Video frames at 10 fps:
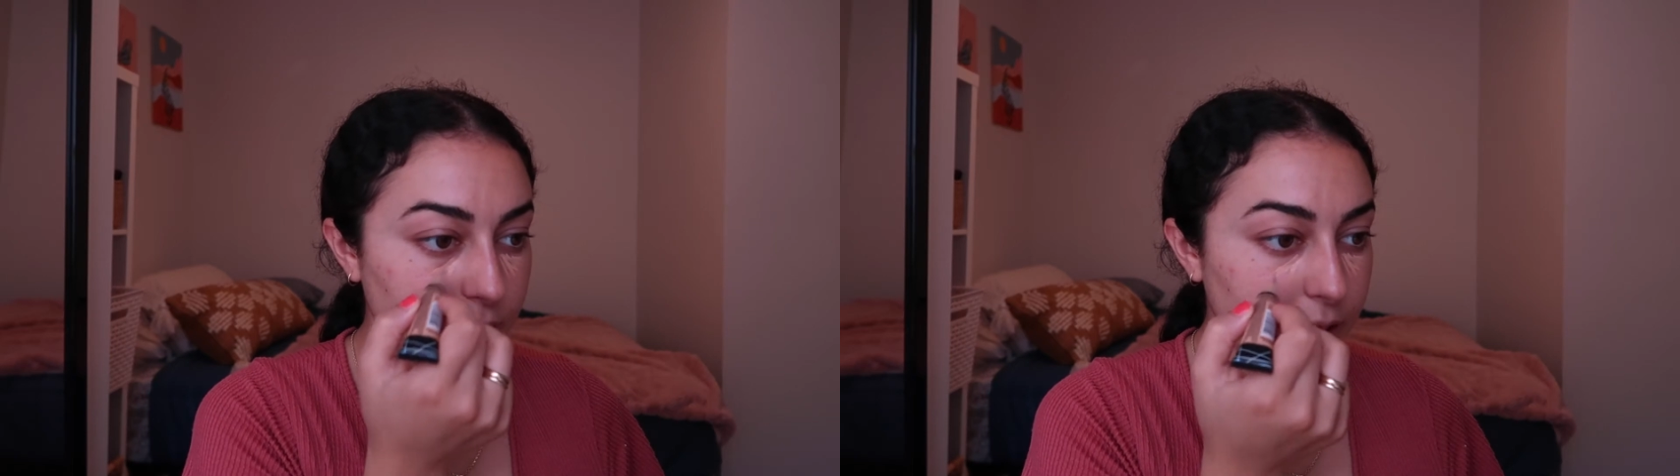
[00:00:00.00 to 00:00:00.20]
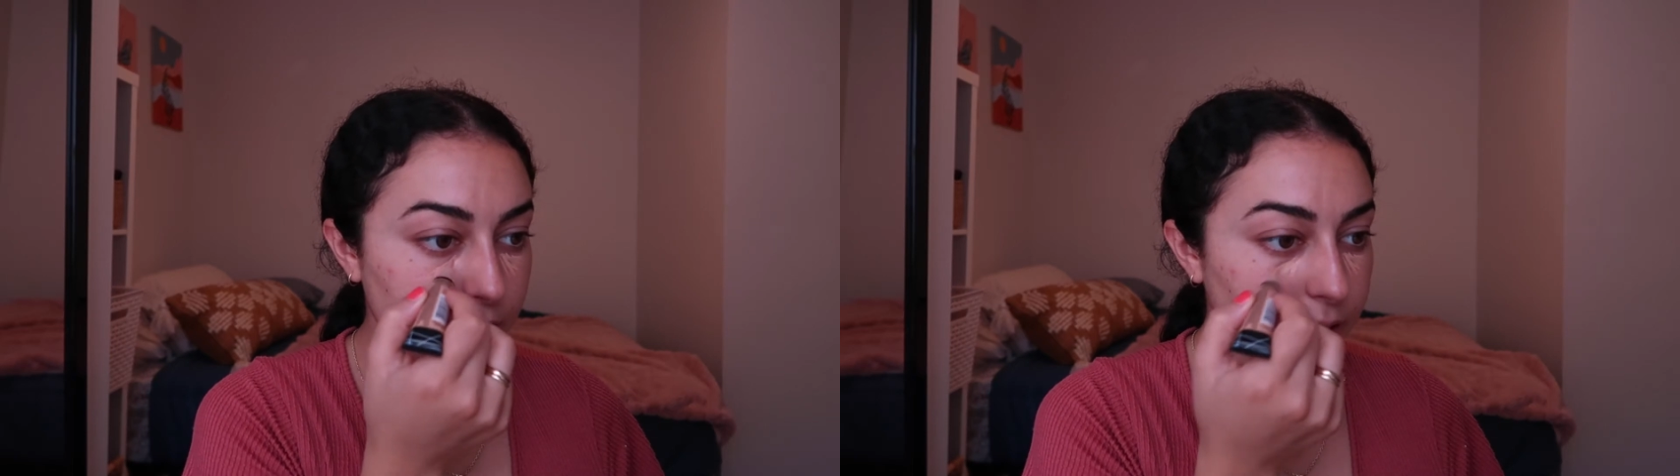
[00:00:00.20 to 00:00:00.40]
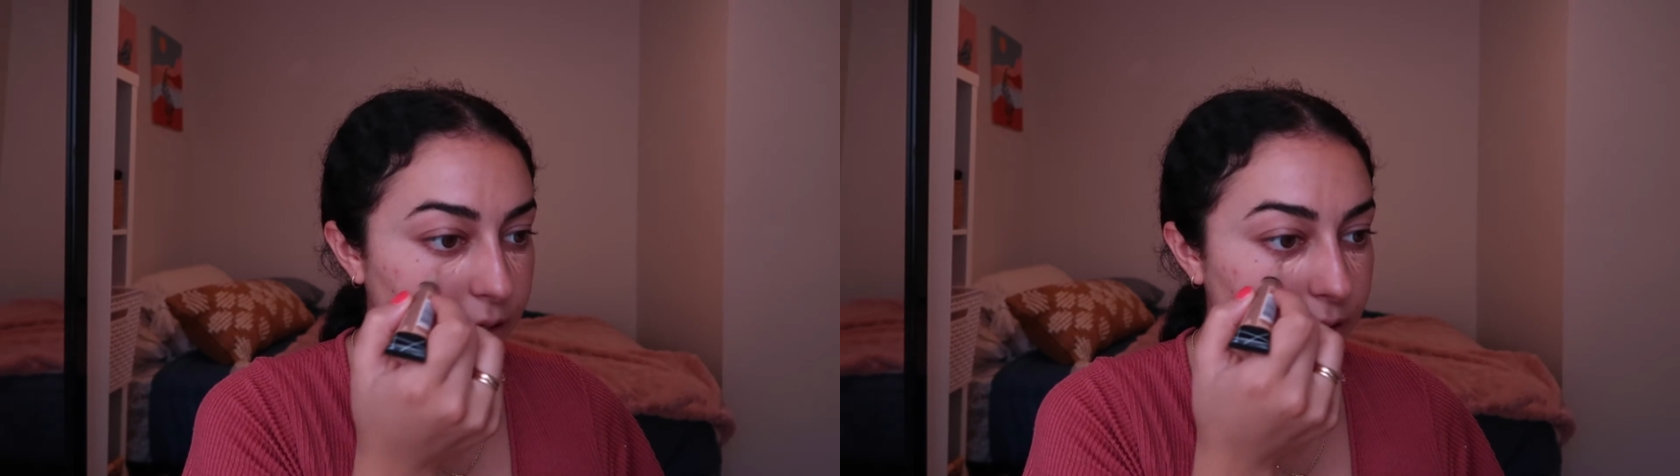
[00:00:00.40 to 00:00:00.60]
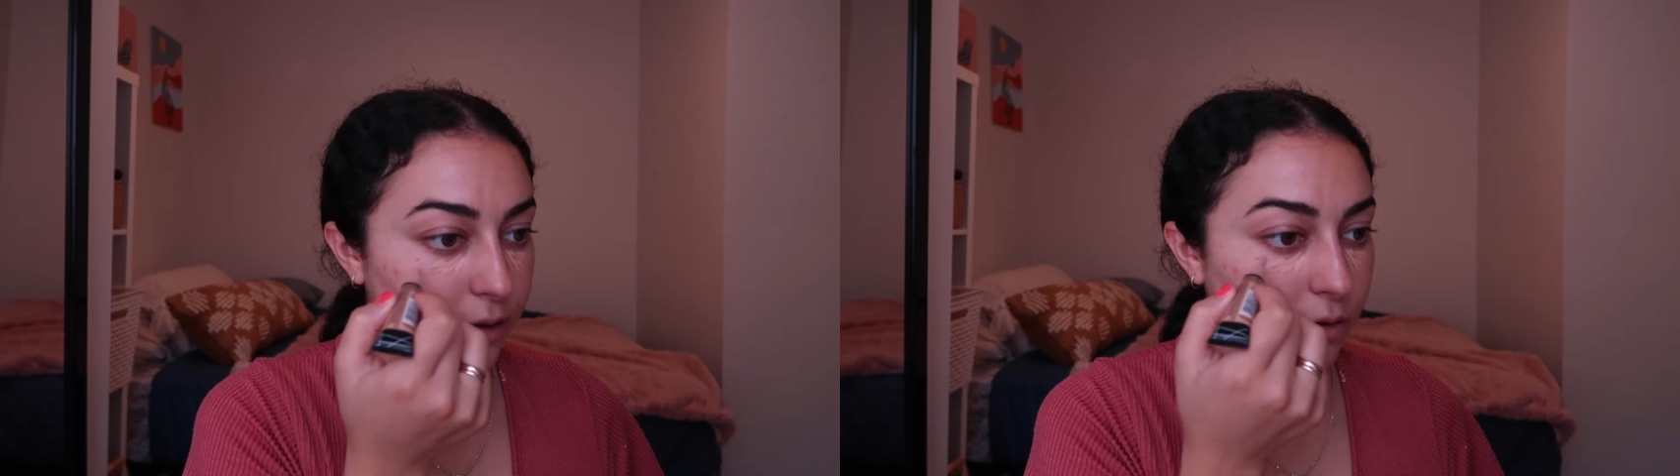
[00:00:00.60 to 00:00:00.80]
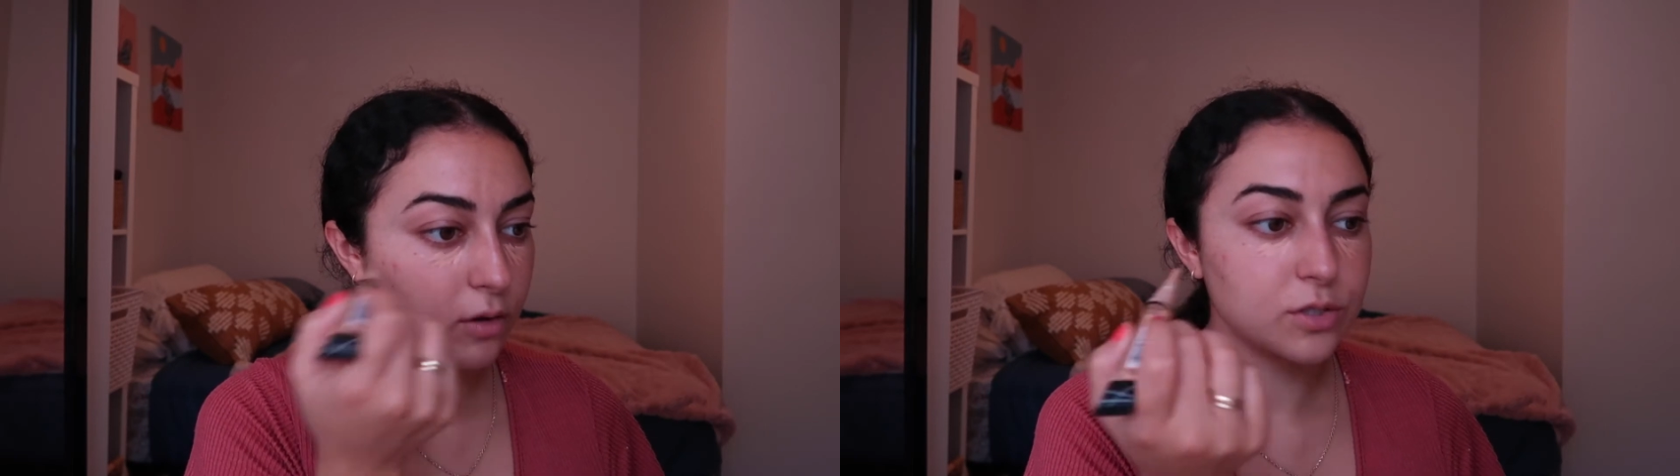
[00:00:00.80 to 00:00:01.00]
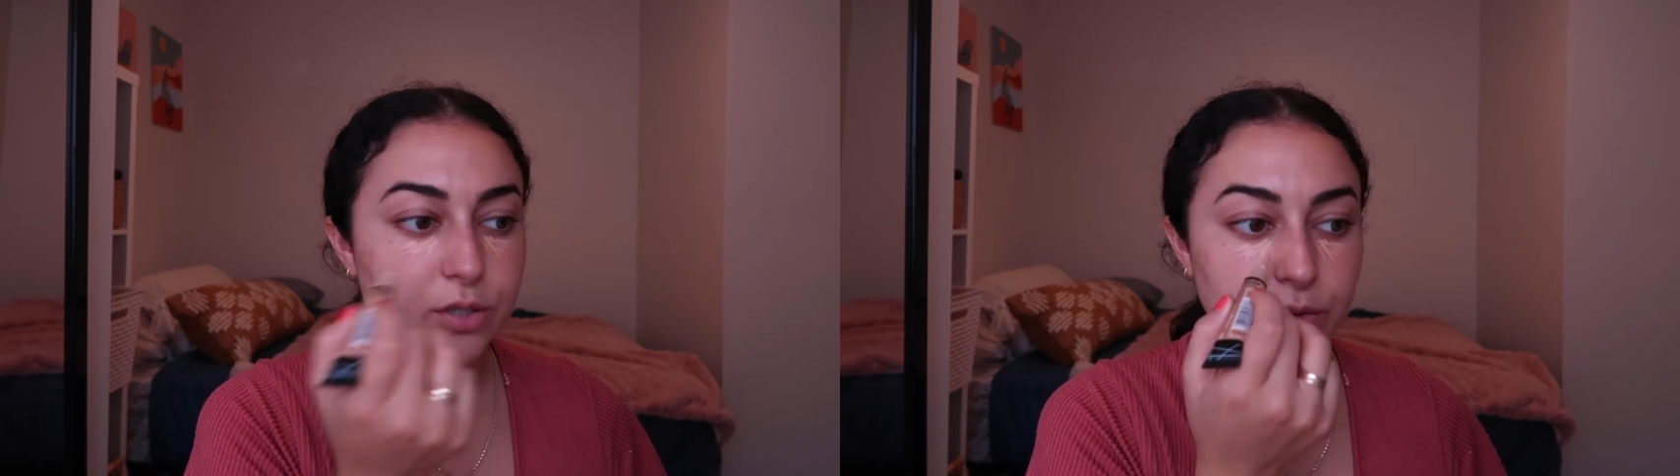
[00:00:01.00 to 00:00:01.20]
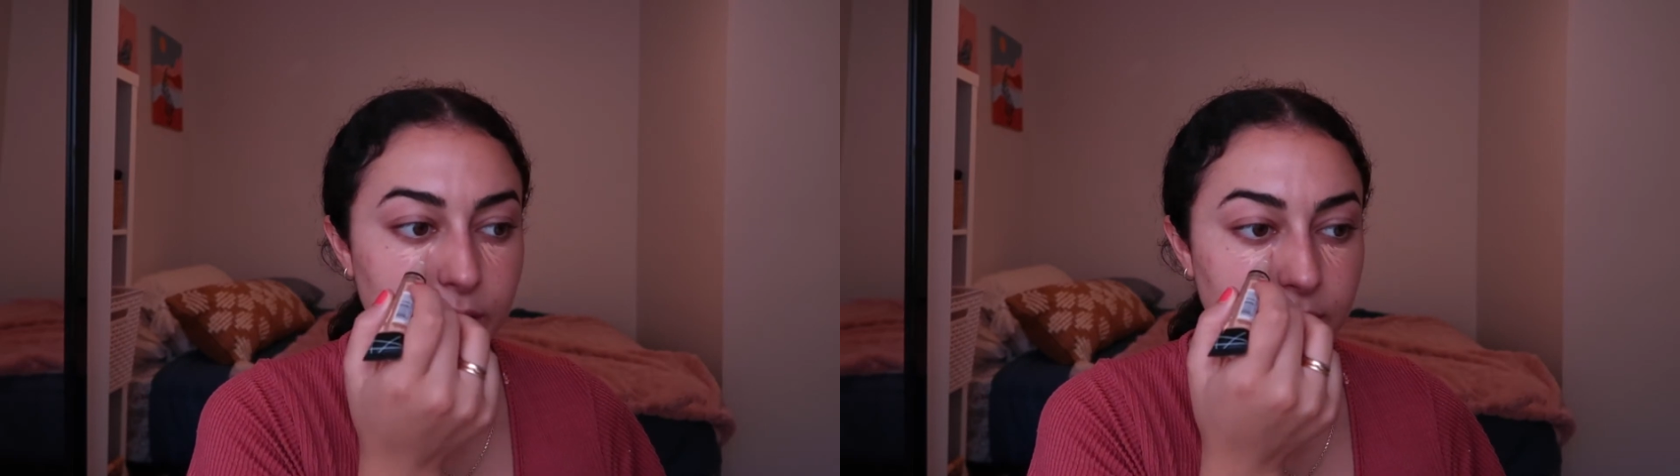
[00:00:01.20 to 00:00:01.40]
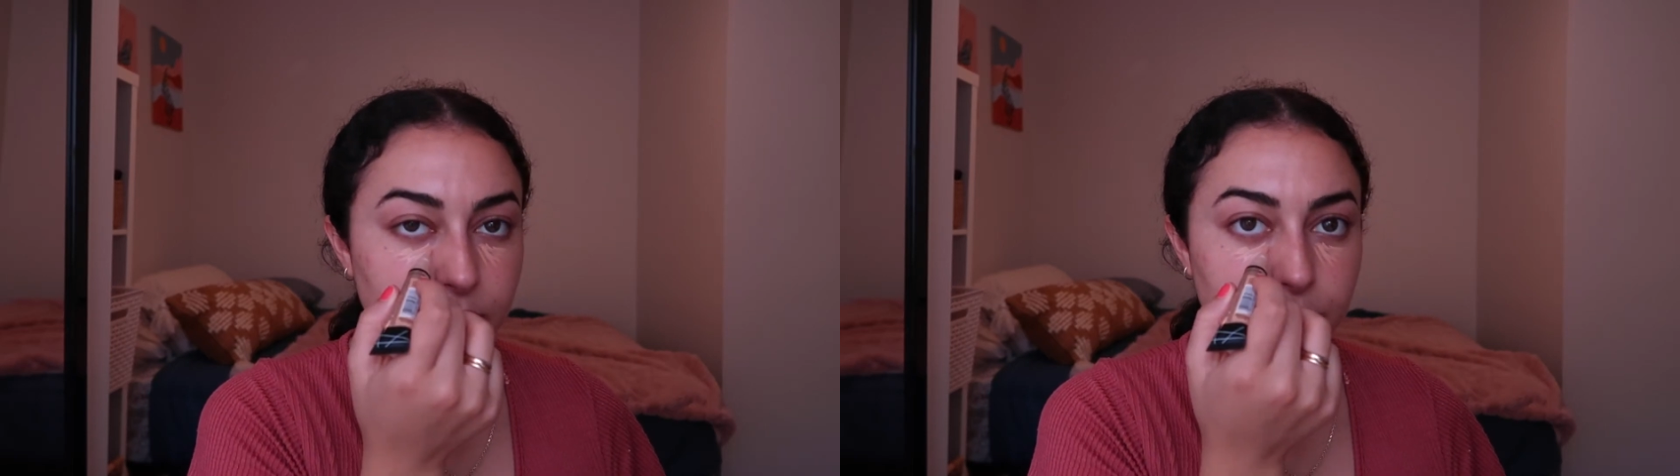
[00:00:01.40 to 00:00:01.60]
and I'll also
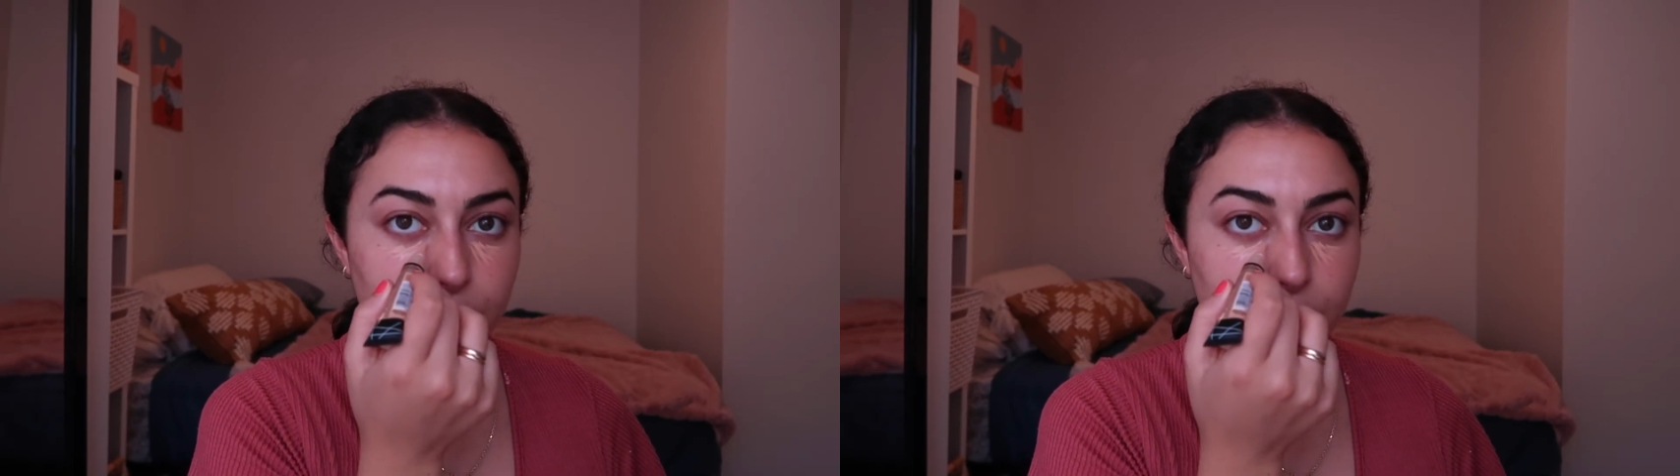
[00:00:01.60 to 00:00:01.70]
kind of